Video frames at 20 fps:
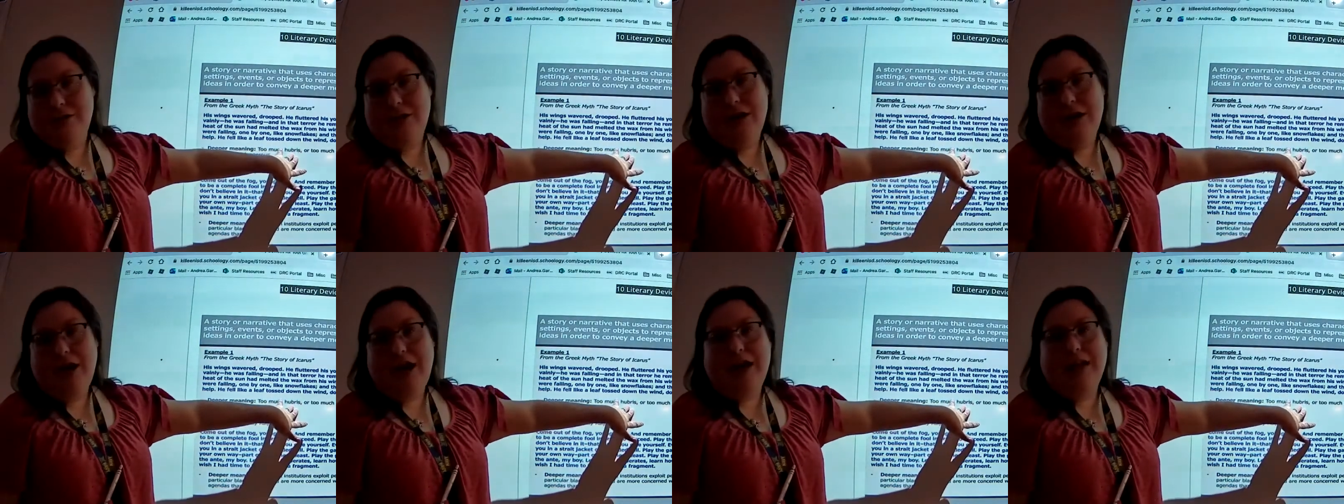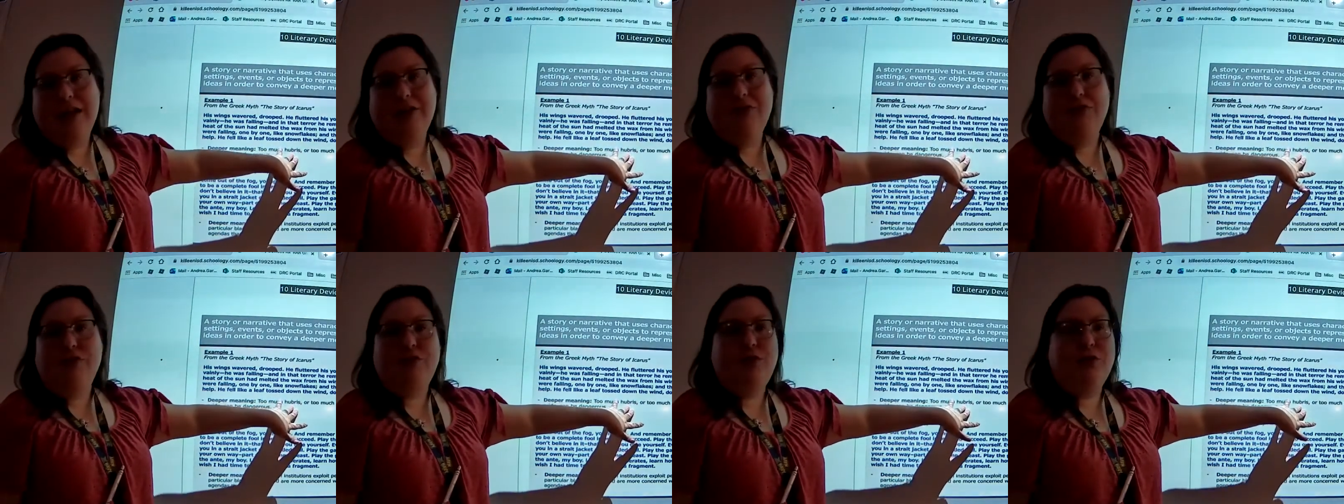
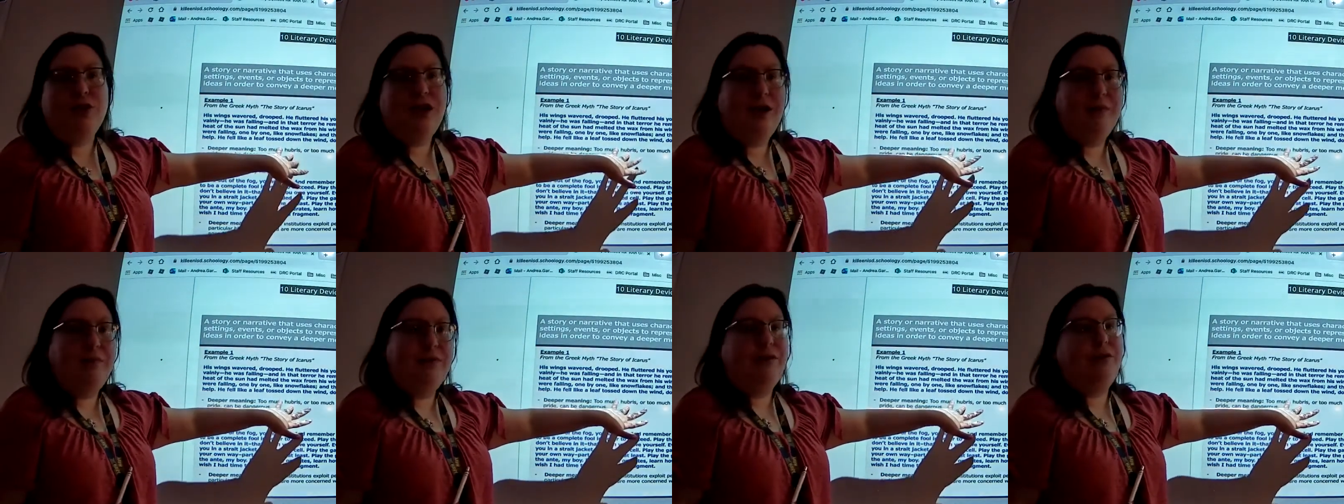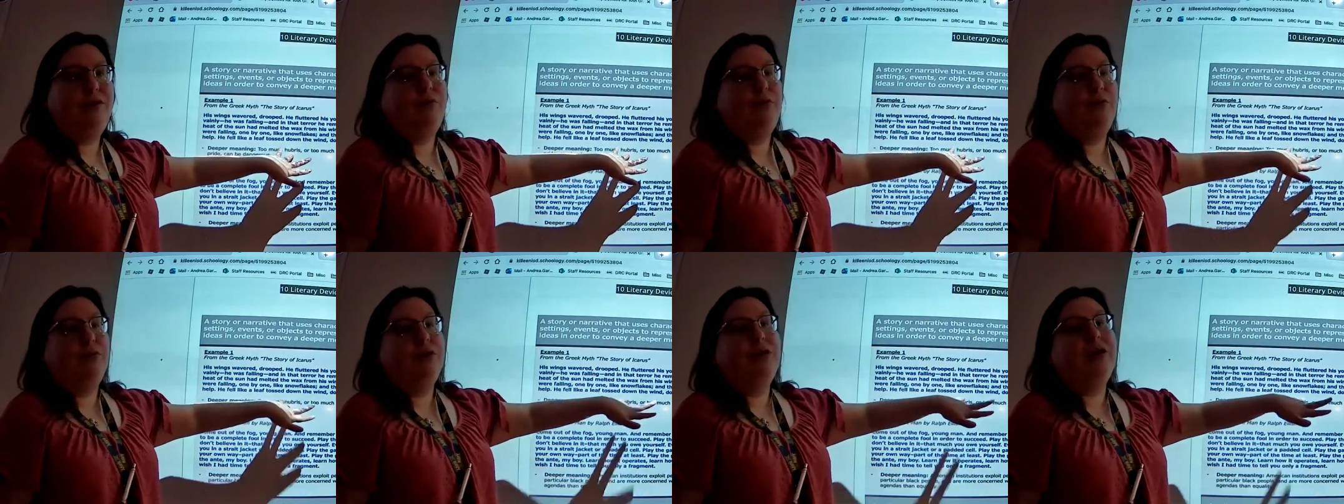high-level vocabulary
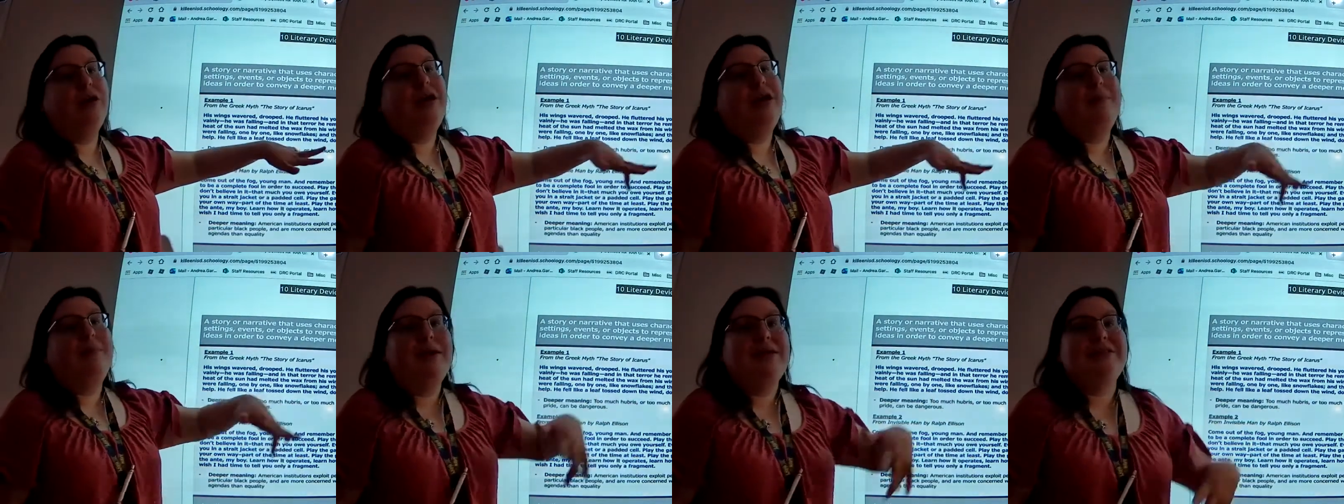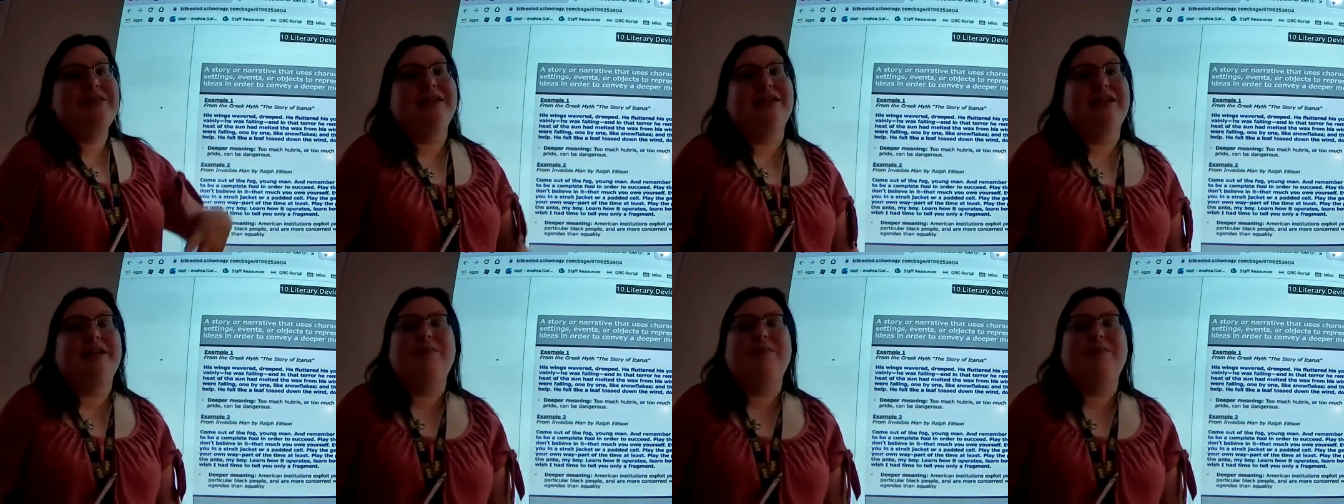word. Basically